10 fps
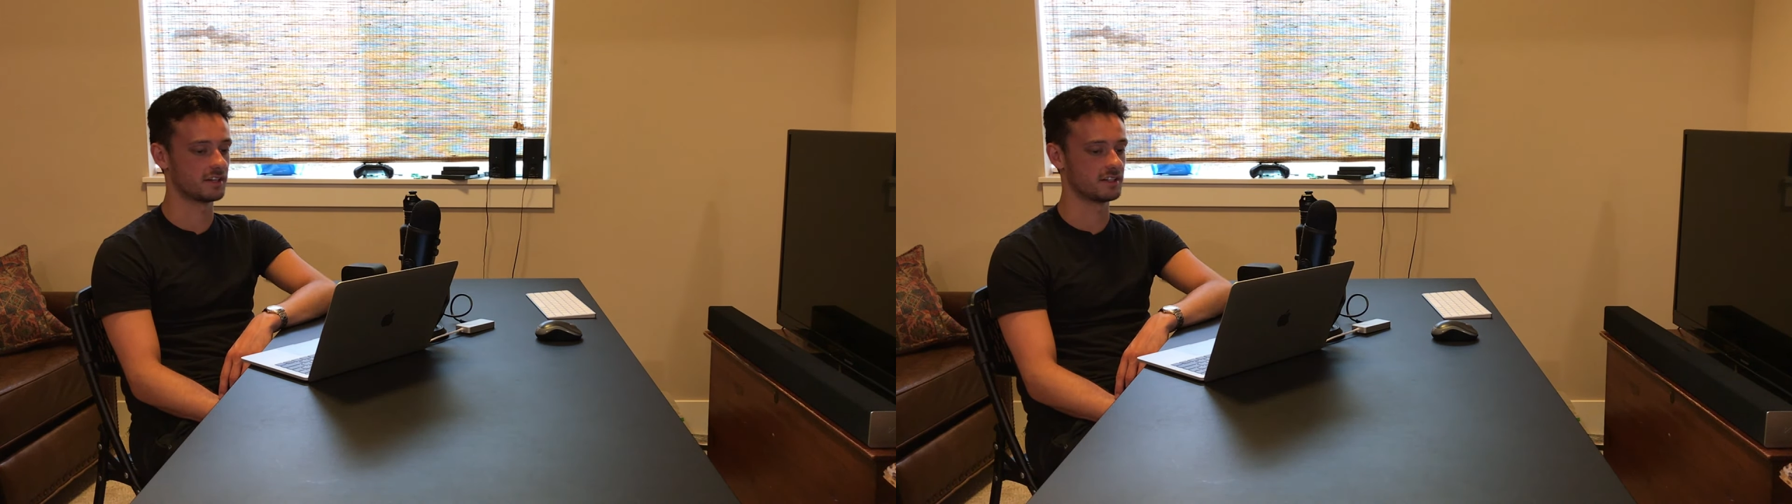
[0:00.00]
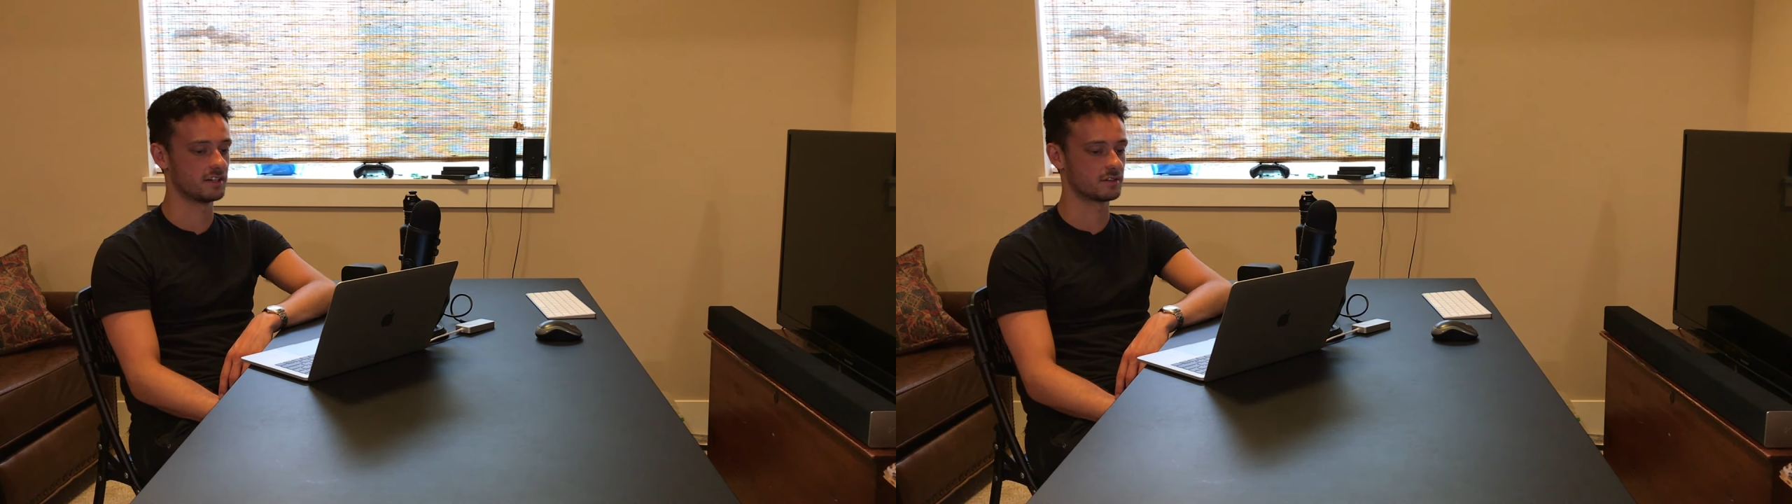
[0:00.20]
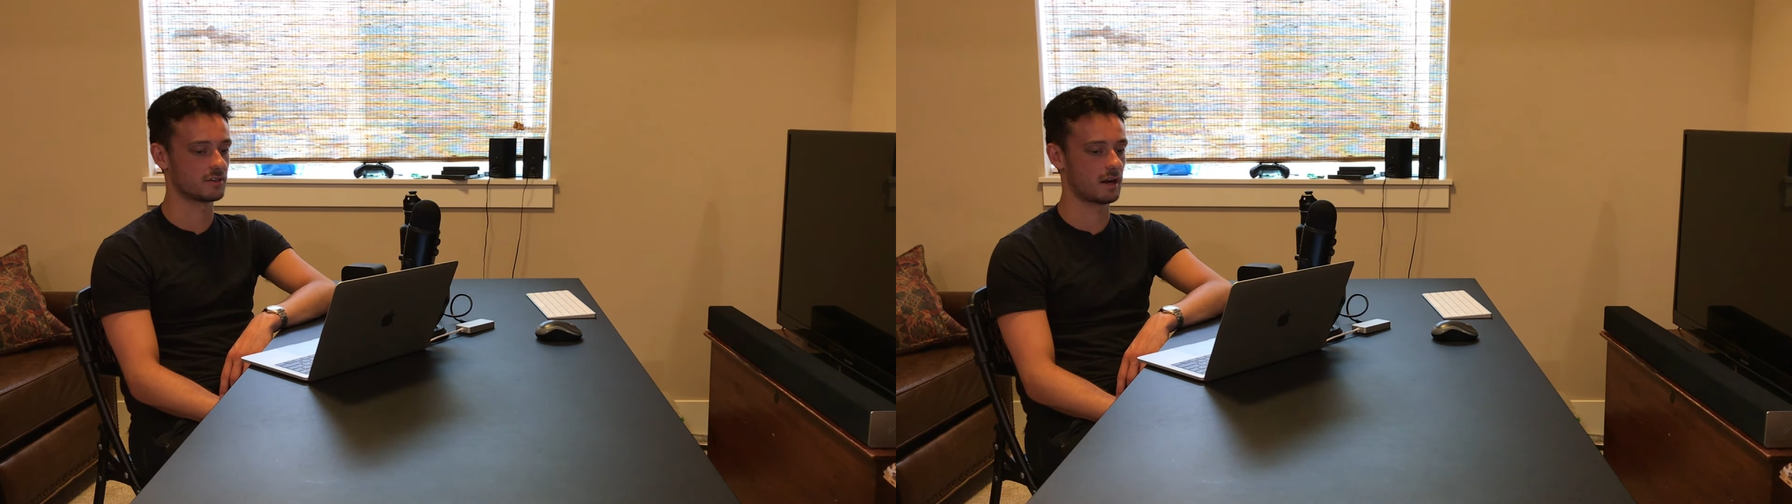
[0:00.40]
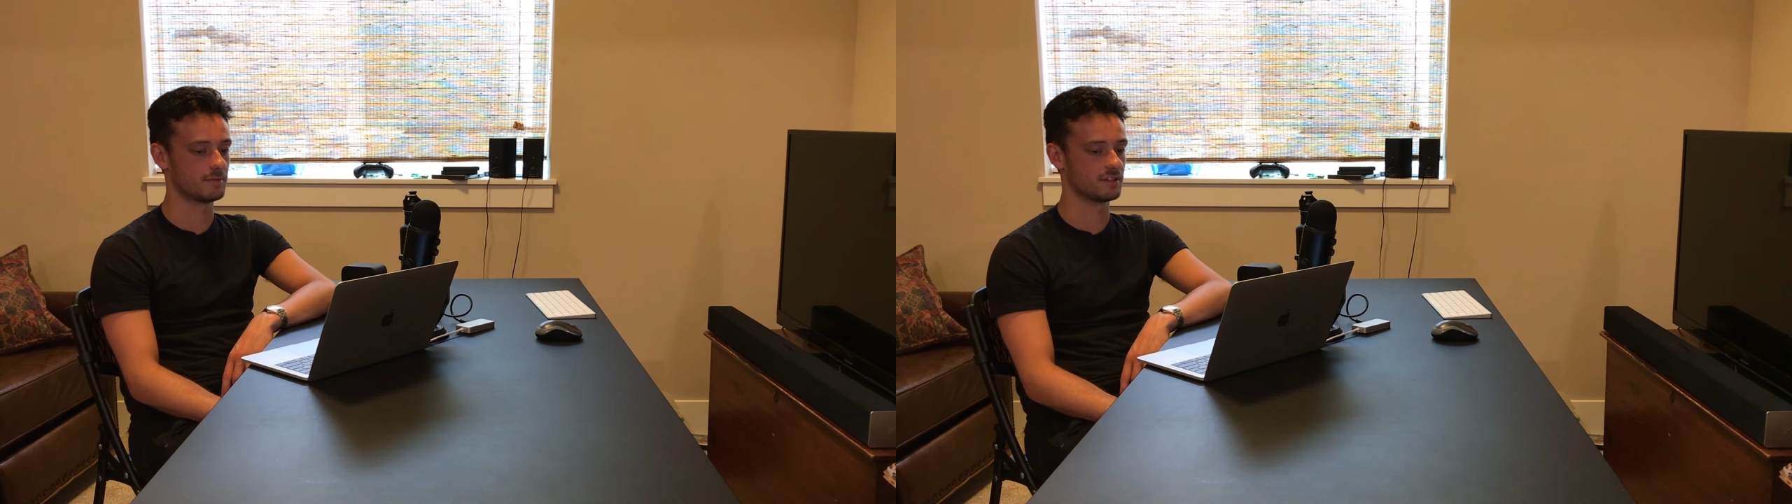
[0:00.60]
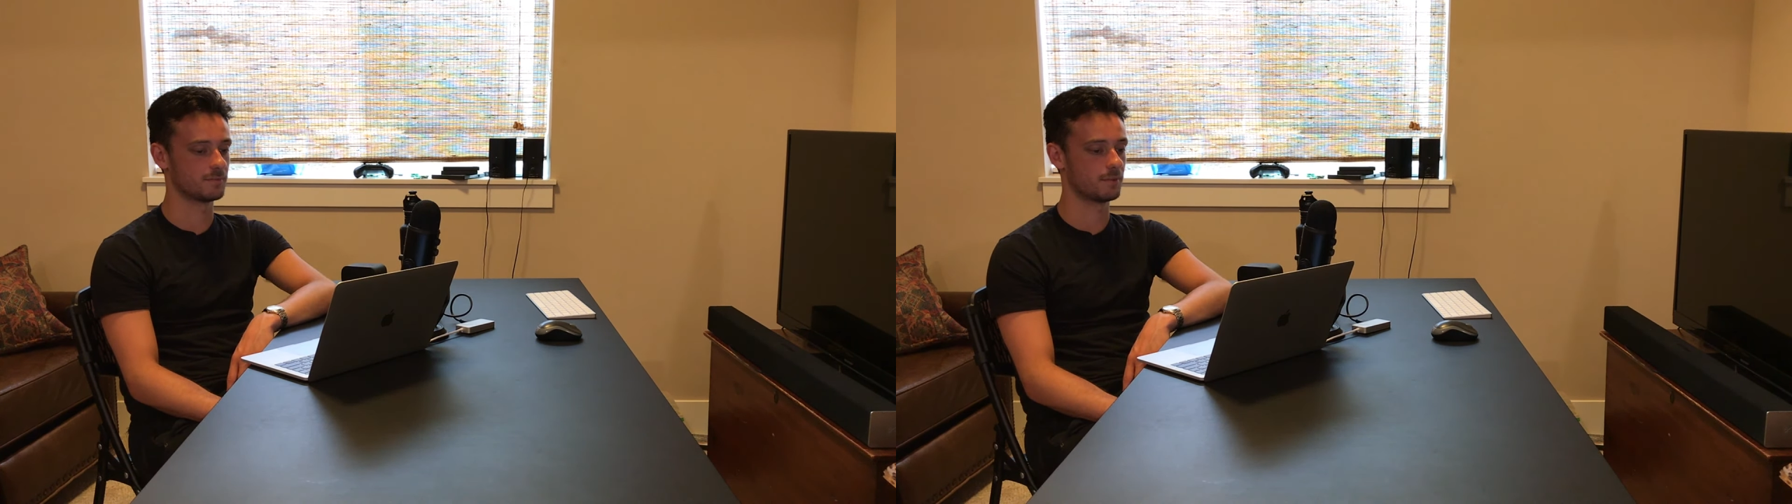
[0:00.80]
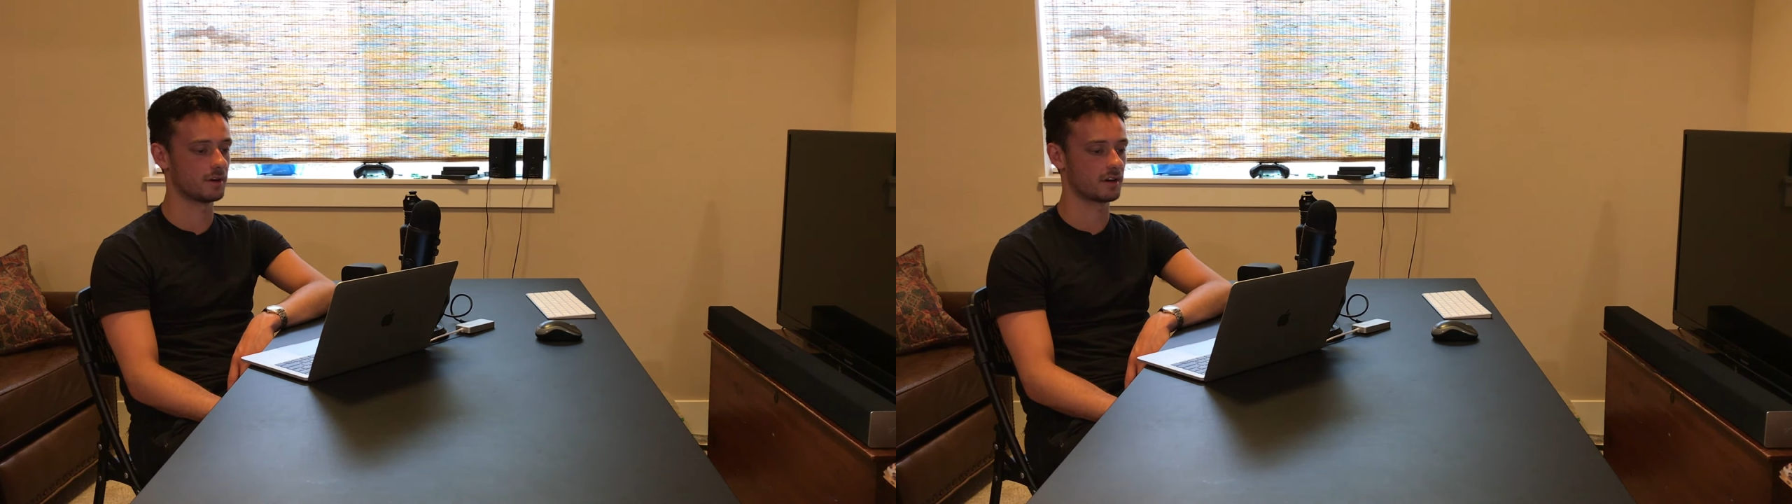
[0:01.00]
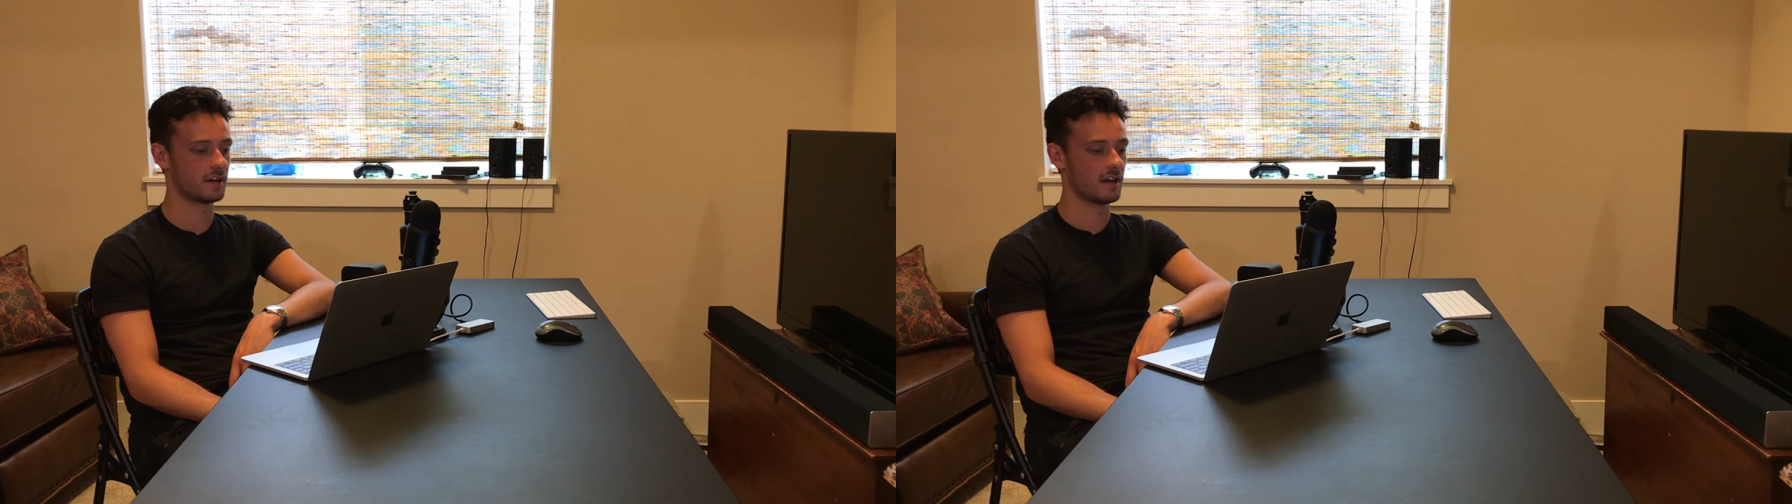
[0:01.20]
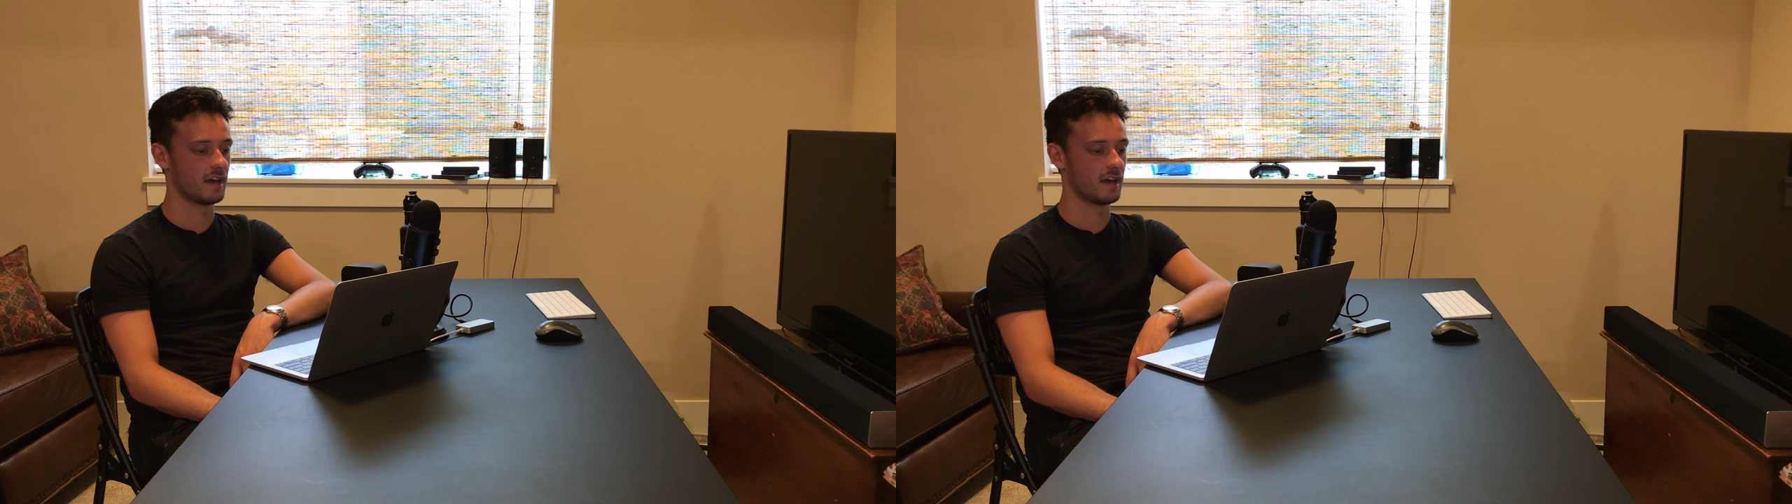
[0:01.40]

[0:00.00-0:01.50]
as he describes in his book.